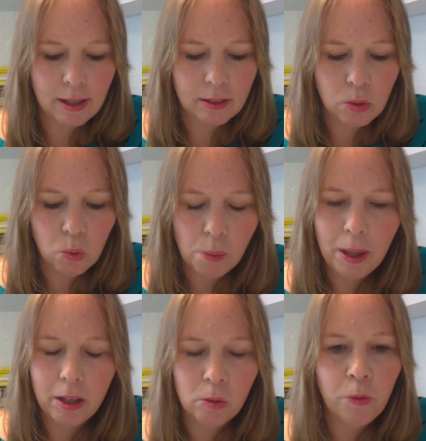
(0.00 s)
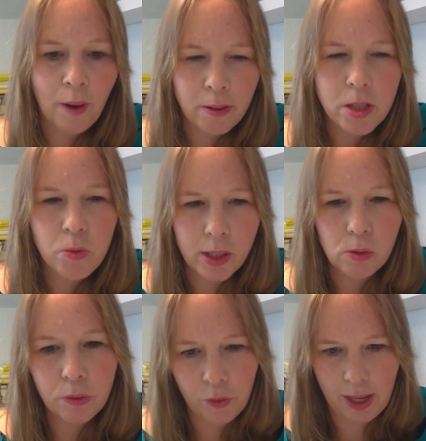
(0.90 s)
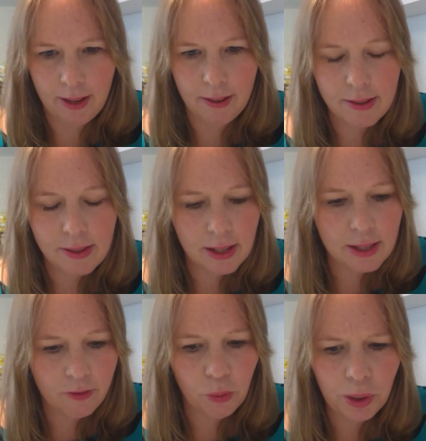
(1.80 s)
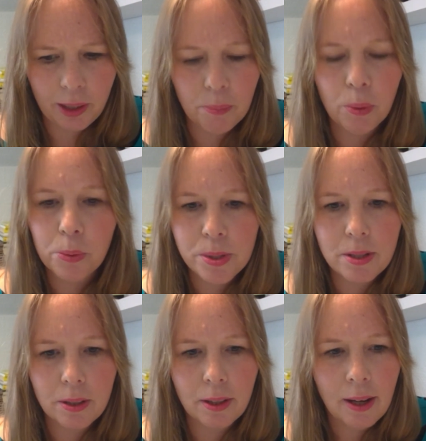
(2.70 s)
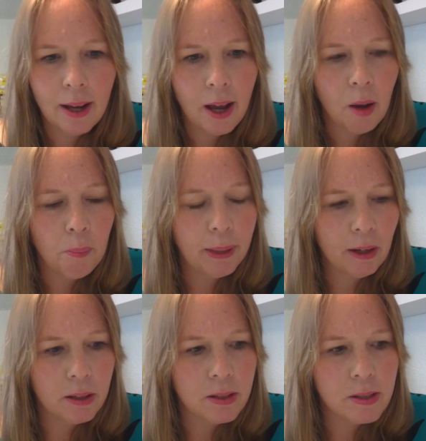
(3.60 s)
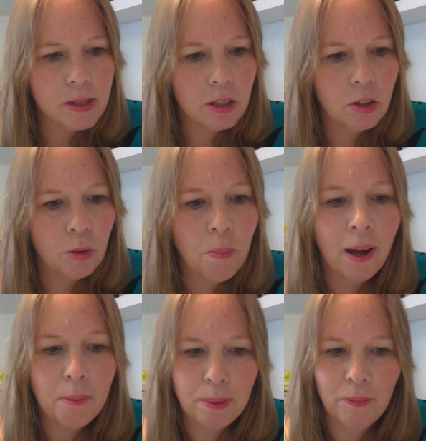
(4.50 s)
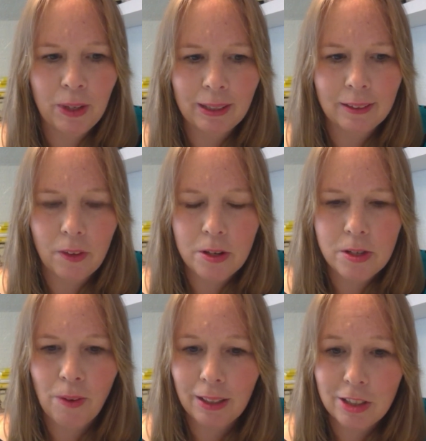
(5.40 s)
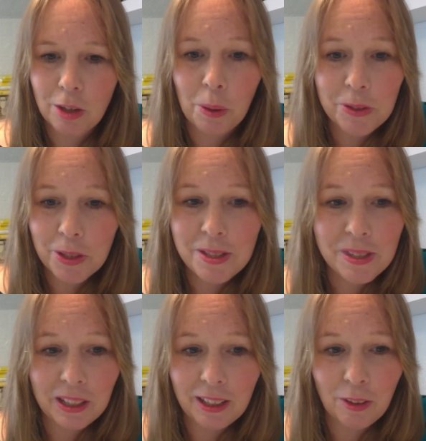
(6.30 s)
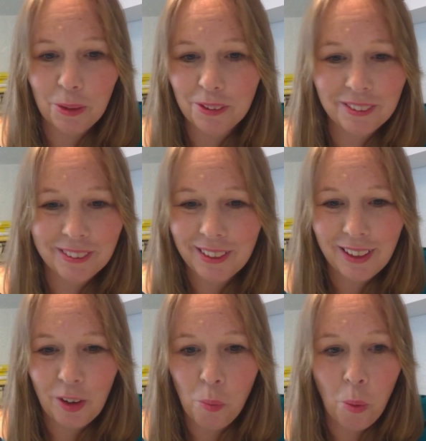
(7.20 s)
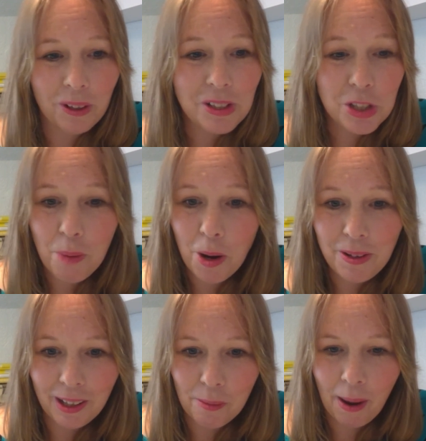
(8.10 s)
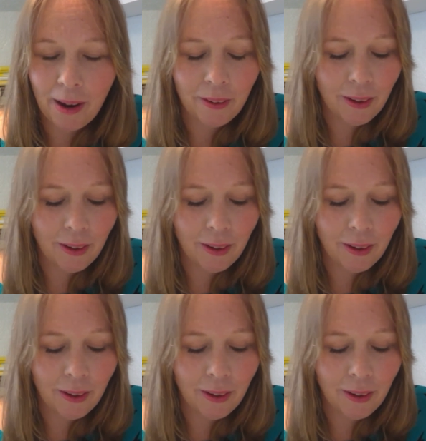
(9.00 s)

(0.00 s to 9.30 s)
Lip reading: and talk about your very real fears is really important, because you might be feeling that those around you are just thinking, well, what is she moaning about?